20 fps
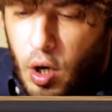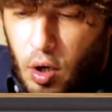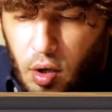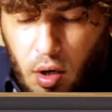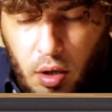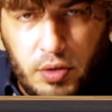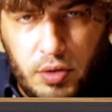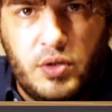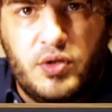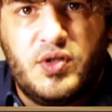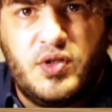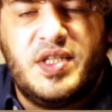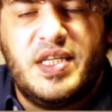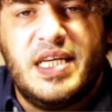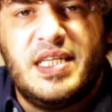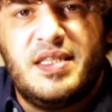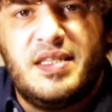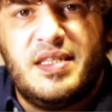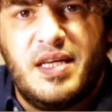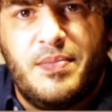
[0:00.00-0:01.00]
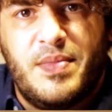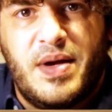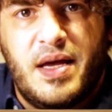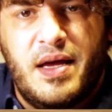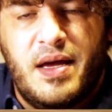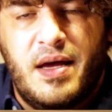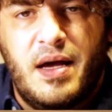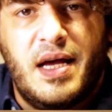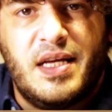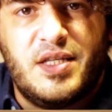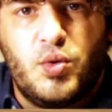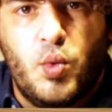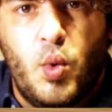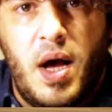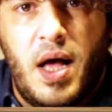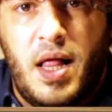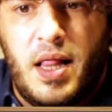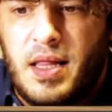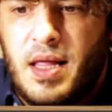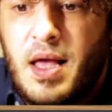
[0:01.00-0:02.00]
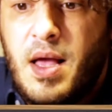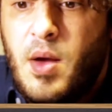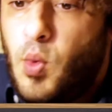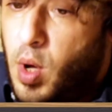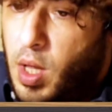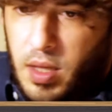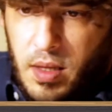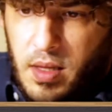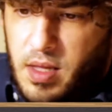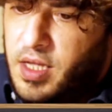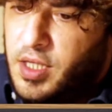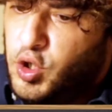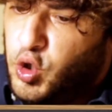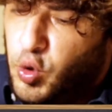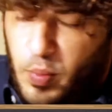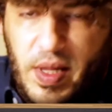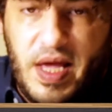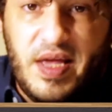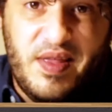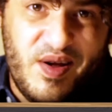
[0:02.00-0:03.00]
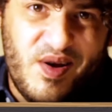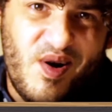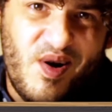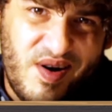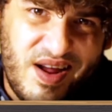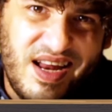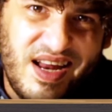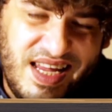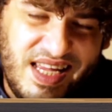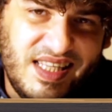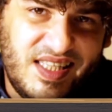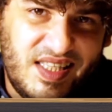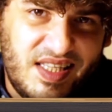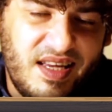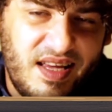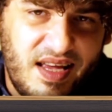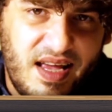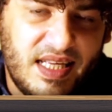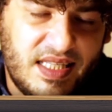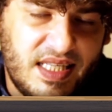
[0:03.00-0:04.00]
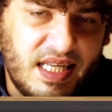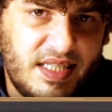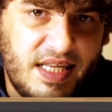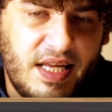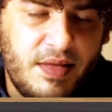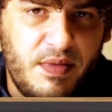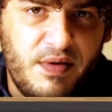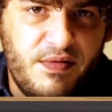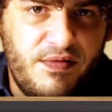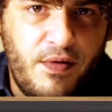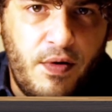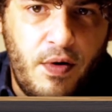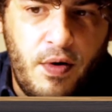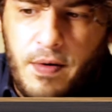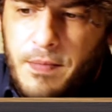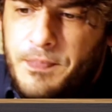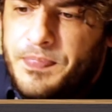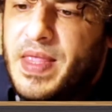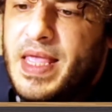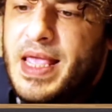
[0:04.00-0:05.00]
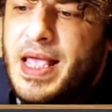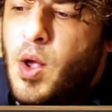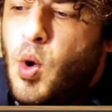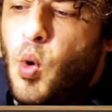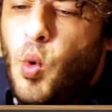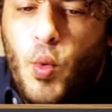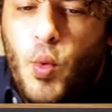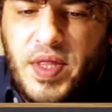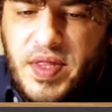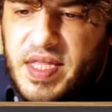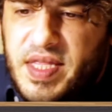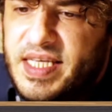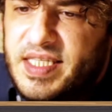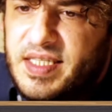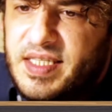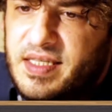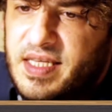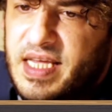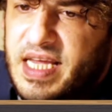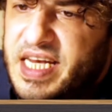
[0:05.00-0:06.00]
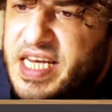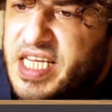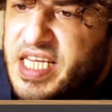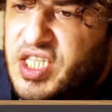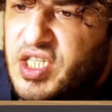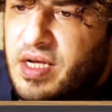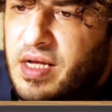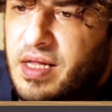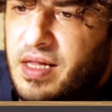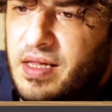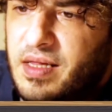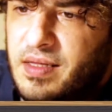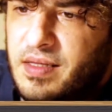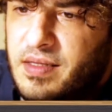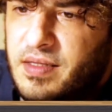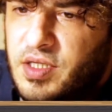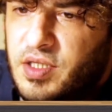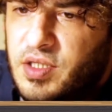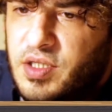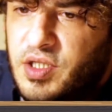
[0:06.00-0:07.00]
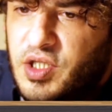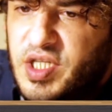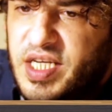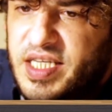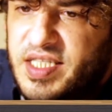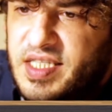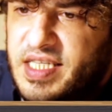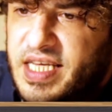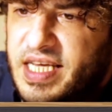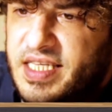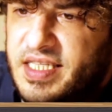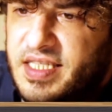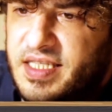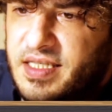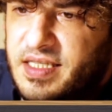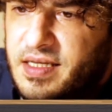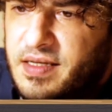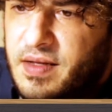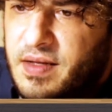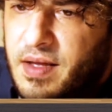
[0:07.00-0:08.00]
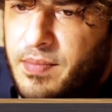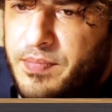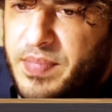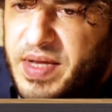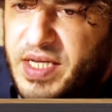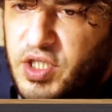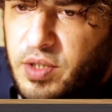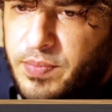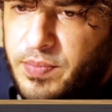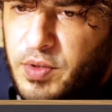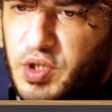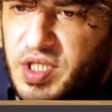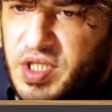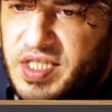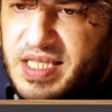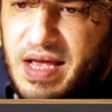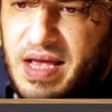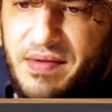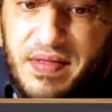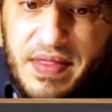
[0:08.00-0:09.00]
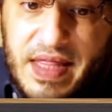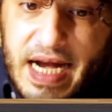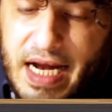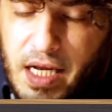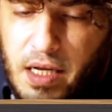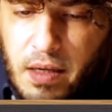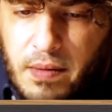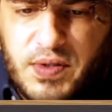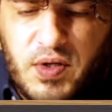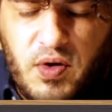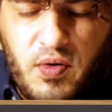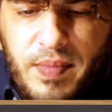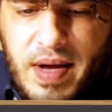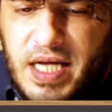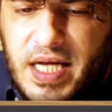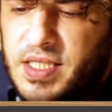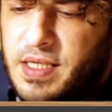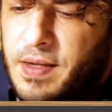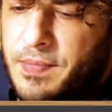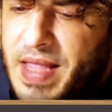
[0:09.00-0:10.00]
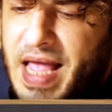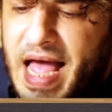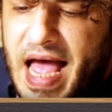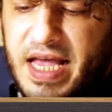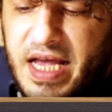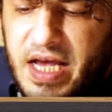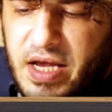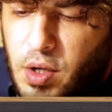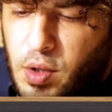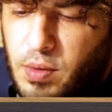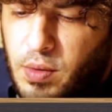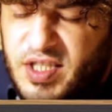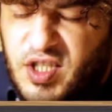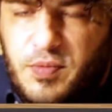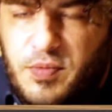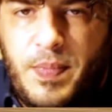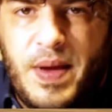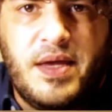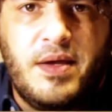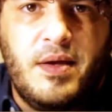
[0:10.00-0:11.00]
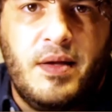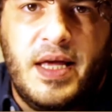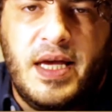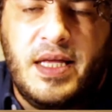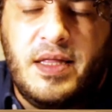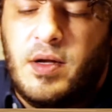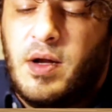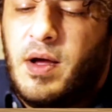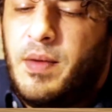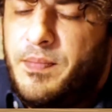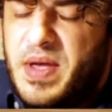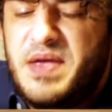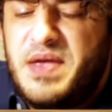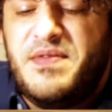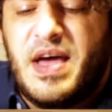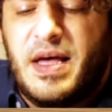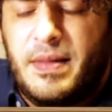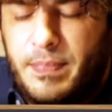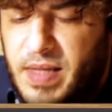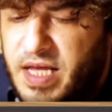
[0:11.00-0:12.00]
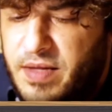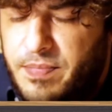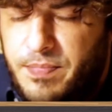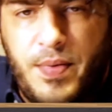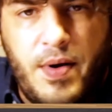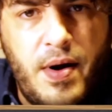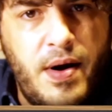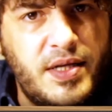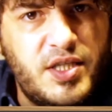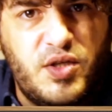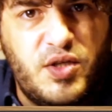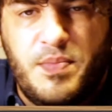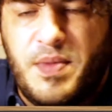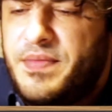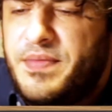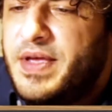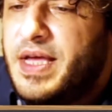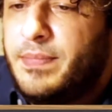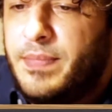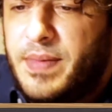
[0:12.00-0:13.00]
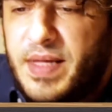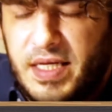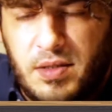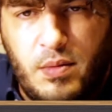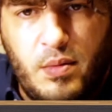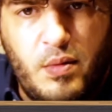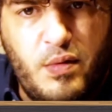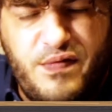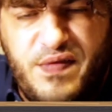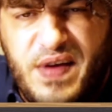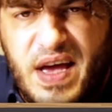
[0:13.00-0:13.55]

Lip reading: London system as well, well, to play the Gergenitze, as I said before, with this initial g6 bishop on g7 that I love so much. I can always speculate, you know, maybe I'll play perts, maybe I'll play double